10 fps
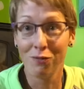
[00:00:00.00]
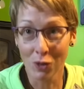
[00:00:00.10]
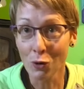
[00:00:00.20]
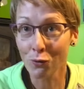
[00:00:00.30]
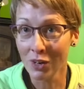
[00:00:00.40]

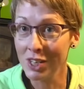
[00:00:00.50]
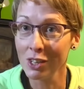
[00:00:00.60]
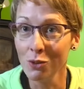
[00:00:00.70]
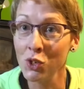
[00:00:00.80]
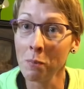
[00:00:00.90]
Feel free
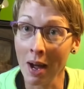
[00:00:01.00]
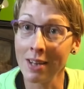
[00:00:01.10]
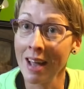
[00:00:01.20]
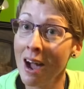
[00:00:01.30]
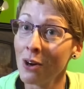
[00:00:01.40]
to lose your
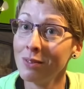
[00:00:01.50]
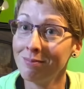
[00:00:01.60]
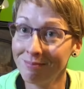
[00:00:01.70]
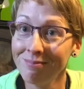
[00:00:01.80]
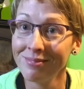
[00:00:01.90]
mind now.
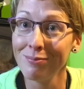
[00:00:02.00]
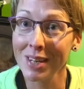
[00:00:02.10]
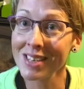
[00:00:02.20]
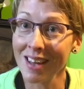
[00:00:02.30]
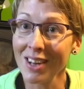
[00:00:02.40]

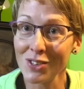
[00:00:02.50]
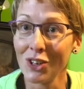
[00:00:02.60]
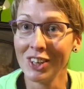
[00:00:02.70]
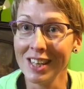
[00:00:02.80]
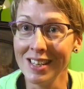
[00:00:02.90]
Because I
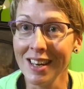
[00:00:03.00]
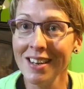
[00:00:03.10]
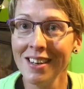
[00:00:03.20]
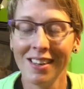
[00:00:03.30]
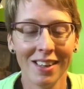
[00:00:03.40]
certainly
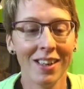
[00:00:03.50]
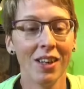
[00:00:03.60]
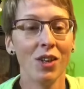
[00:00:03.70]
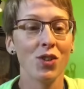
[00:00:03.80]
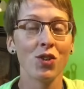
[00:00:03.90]
did.
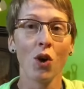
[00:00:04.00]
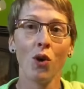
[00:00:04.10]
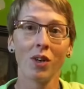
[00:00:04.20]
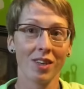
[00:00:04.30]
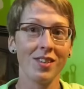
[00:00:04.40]

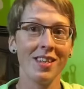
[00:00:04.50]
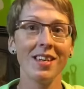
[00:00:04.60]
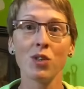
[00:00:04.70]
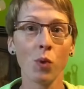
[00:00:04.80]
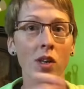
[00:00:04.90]
So, because he
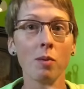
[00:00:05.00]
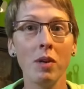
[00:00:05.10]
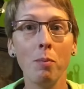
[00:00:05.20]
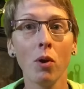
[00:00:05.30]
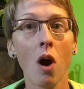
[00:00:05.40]
is one of the
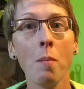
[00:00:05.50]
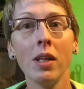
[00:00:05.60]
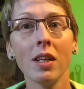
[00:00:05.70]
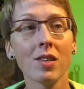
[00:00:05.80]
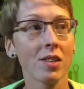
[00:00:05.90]
people on my
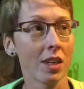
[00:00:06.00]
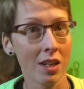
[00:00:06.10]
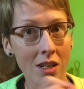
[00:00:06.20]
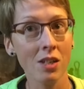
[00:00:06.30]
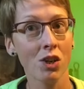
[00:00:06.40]
list that I
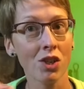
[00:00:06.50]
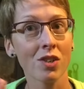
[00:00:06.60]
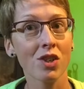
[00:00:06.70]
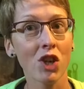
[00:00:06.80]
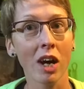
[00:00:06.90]
need to
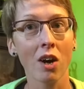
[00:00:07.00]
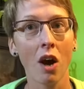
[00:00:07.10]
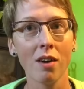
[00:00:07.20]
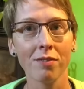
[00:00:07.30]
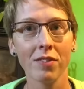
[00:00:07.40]
just check
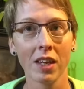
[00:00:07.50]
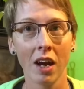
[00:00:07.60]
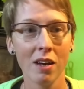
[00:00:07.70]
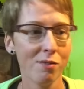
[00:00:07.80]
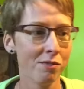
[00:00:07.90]
off, that
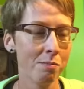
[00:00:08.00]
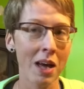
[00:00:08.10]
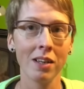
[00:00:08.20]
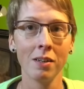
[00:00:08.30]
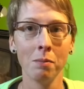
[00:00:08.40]
I have
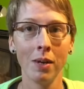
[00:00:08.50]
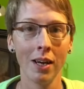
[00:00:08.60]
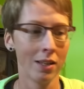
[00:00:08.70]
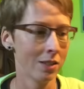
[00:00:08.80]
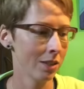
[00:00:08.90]
met him
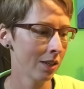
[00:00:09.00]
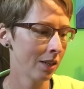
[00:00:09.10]
and